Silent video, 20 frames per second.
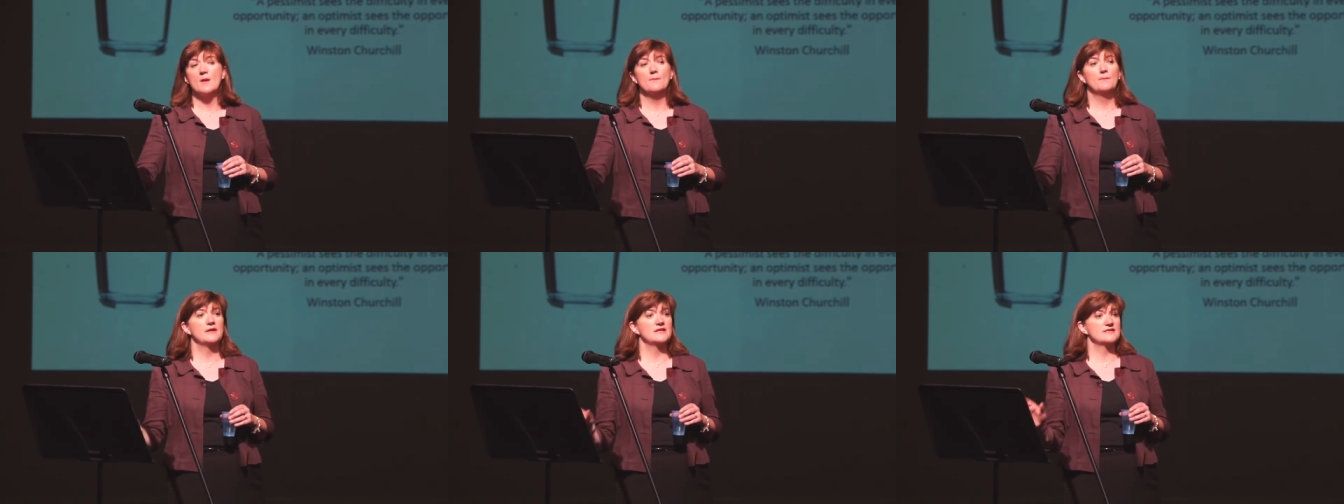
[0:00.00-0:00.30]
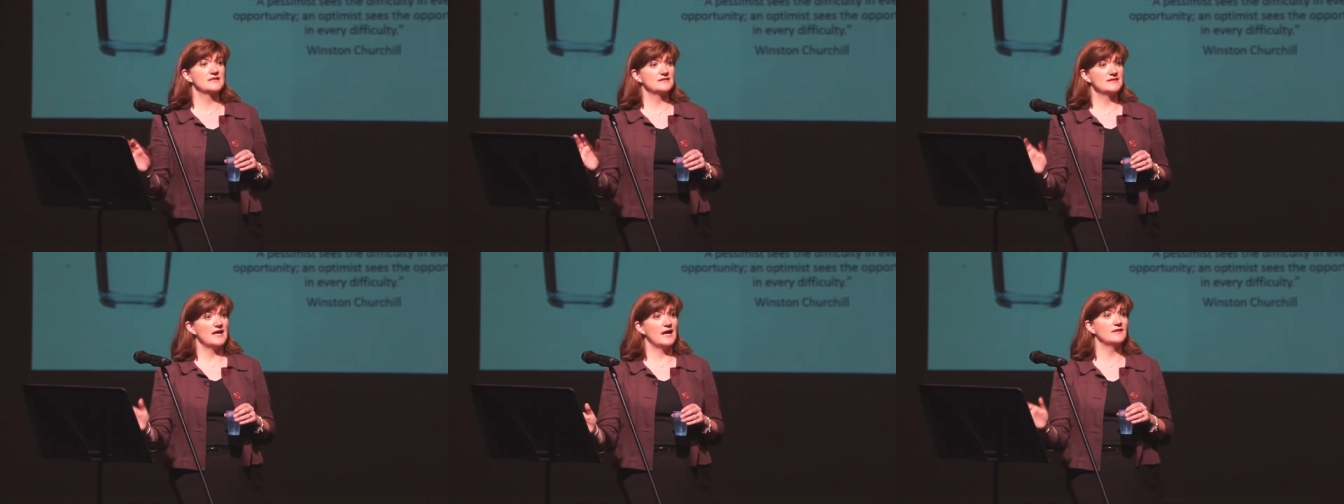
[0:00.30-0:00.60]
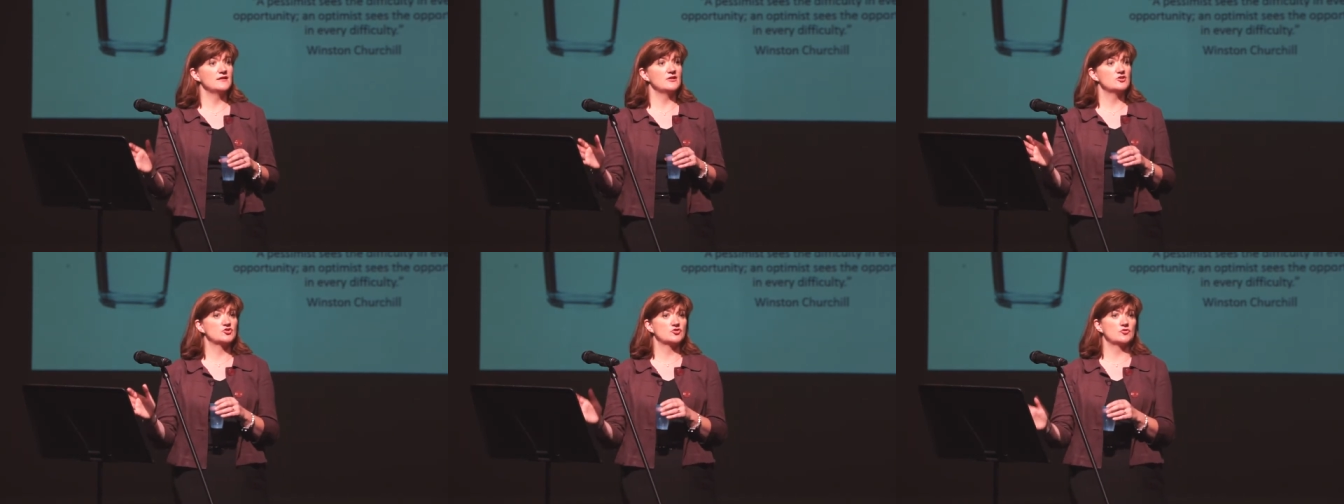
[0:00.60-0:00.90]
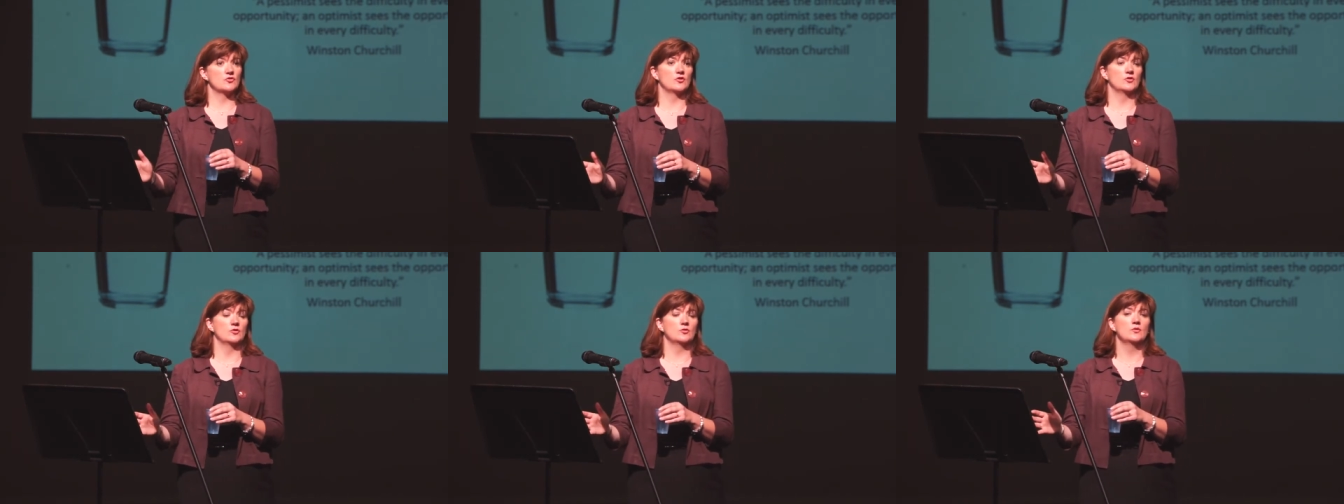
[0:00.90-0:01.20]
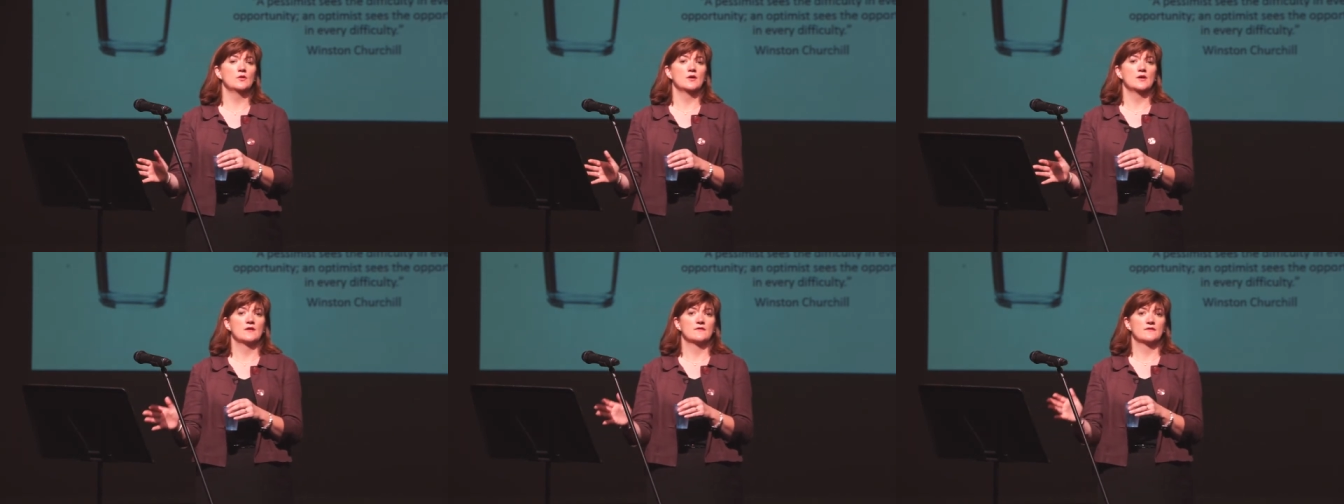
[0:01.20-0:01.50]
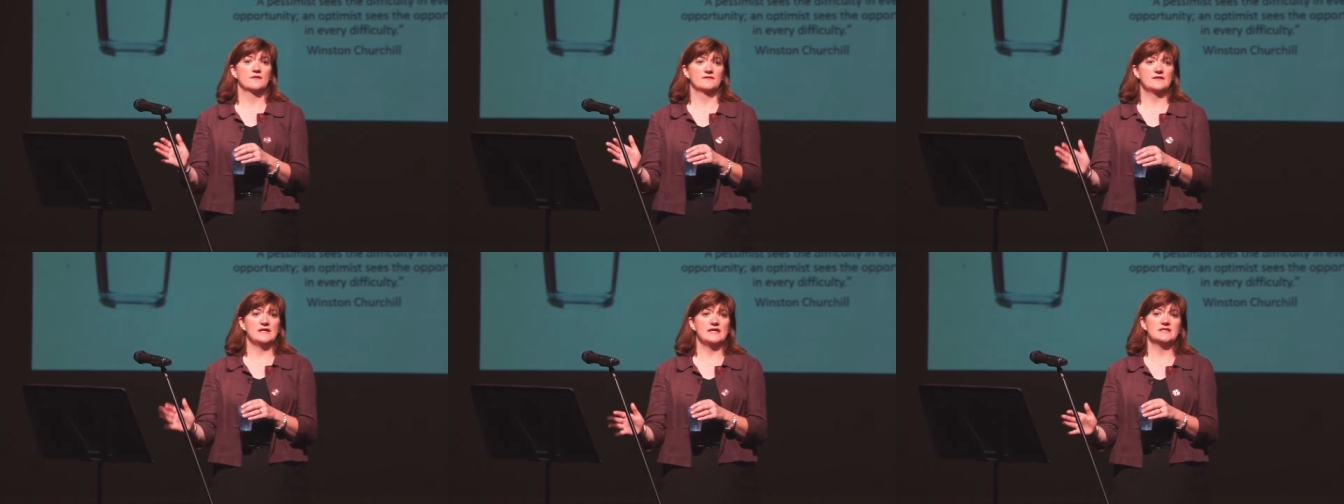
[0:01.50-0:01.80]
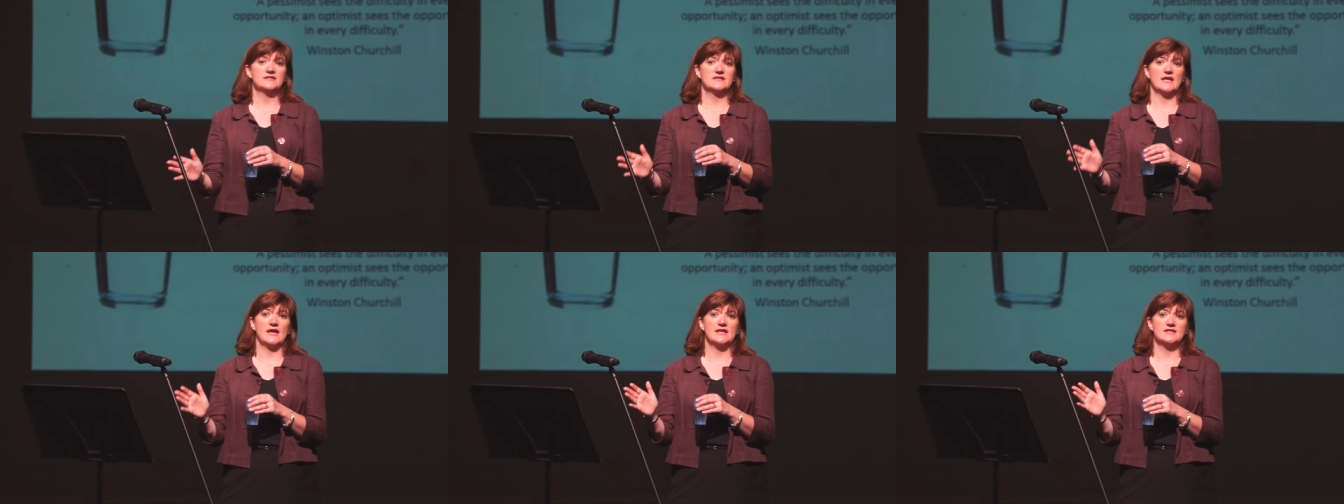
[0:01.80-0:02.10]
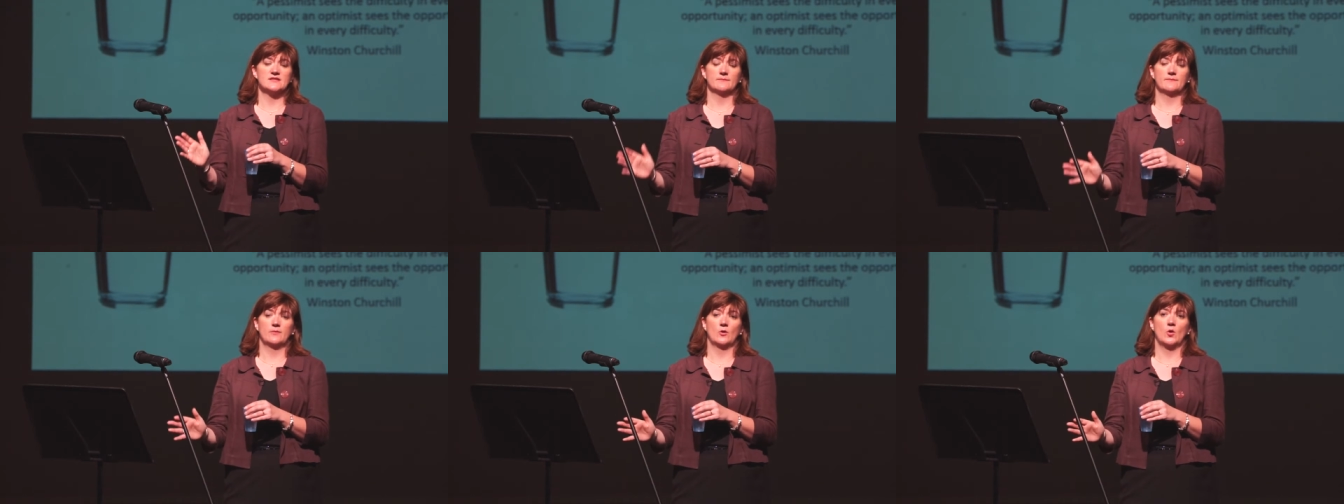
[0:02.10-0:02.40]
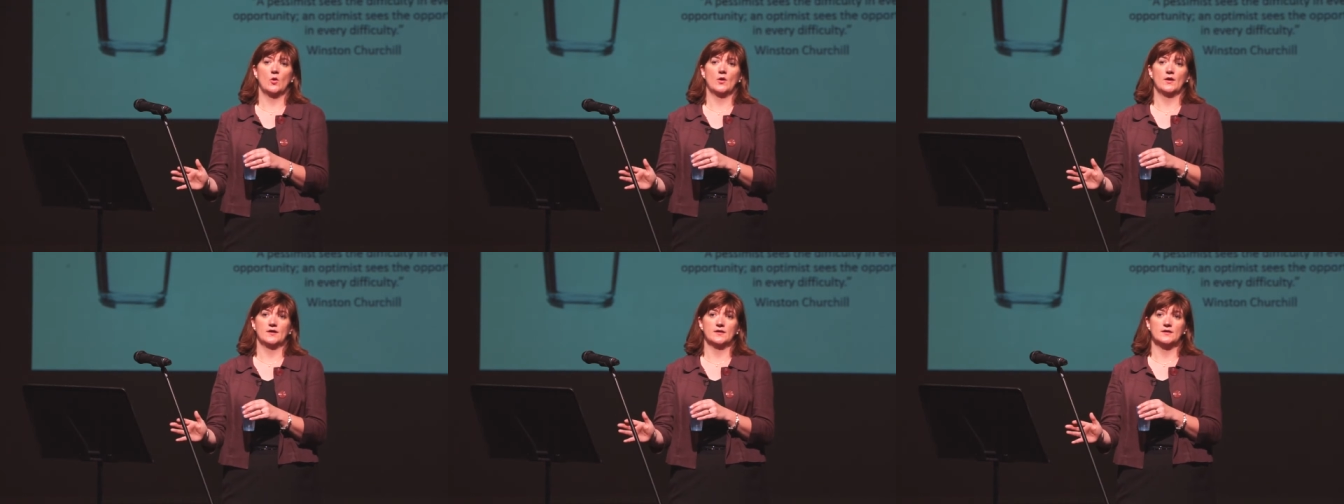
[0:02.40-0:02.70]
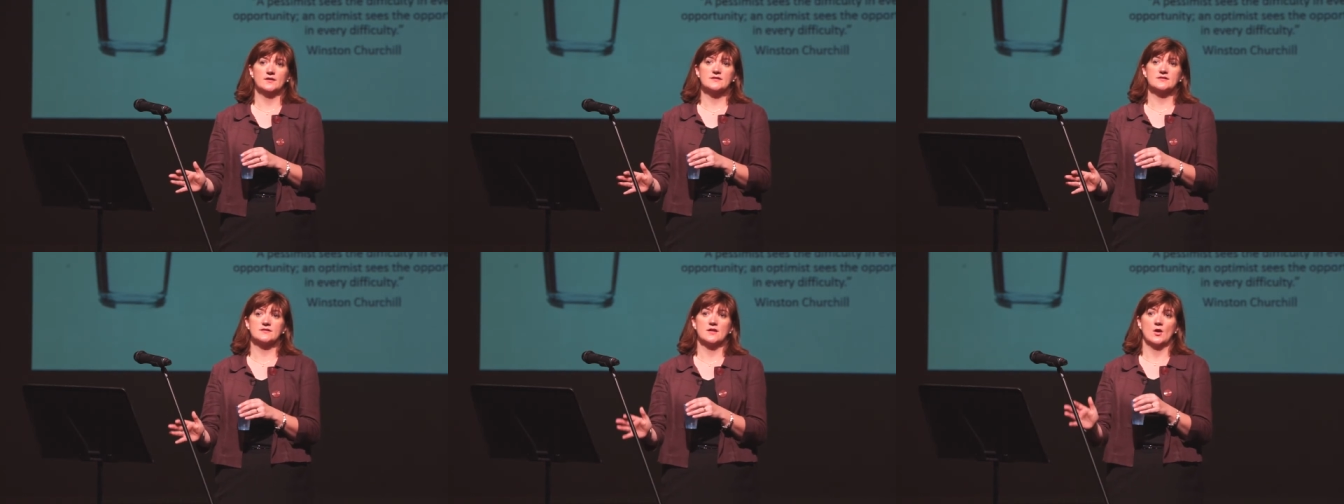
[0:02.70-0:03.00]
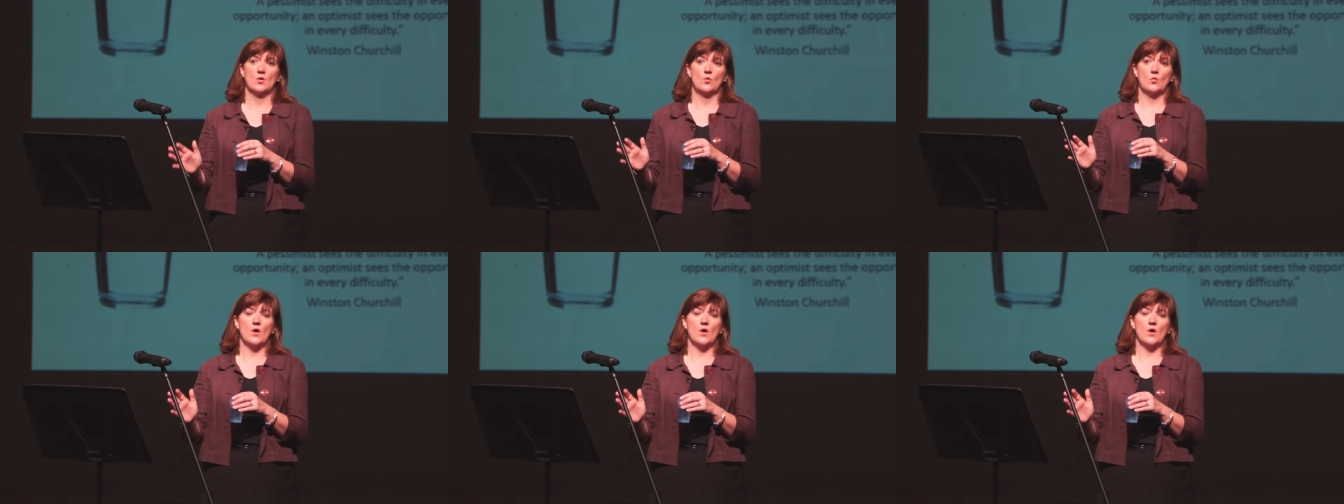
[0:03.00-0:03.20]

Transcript: But it's undoubtedly true that these days employers,